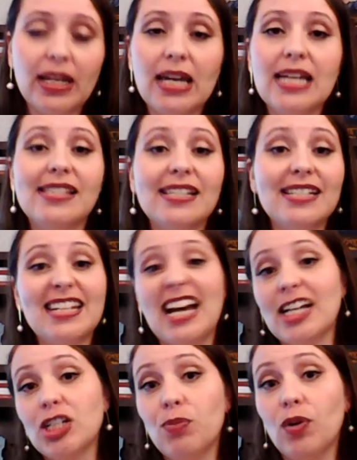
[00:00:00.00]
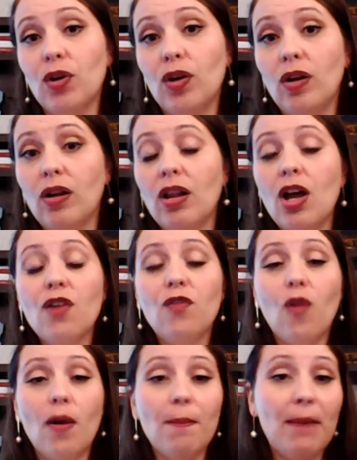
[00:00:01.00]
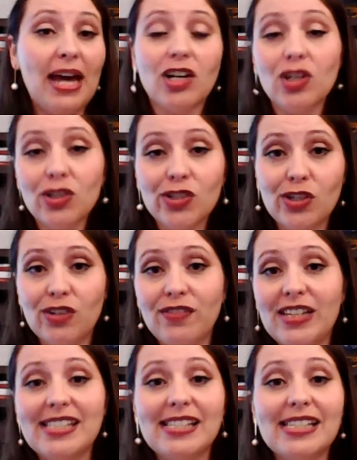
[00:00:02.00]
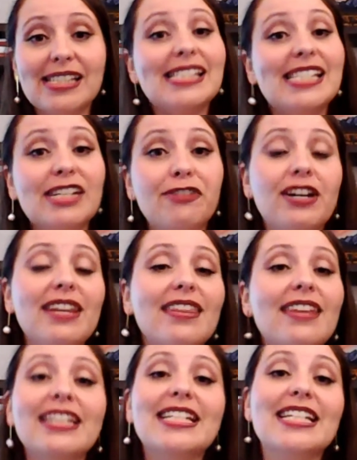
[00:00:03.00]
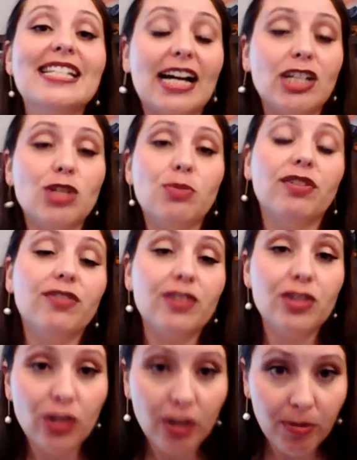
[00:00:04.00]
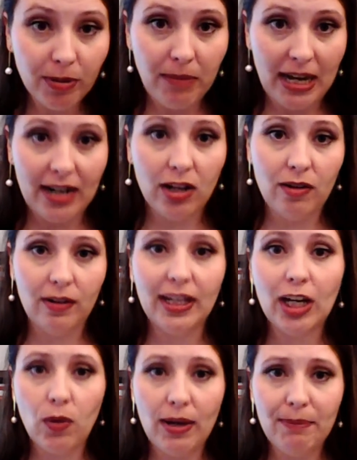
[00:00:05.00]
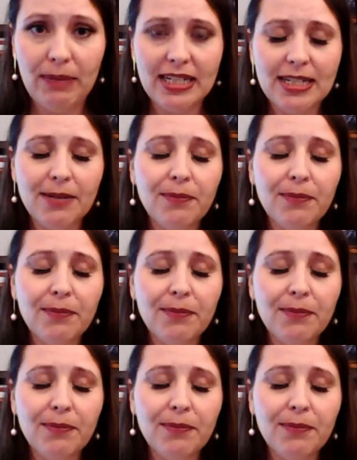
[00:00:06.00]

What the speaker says: Is the deductible for medical services different than the deductible for durable medical equipment?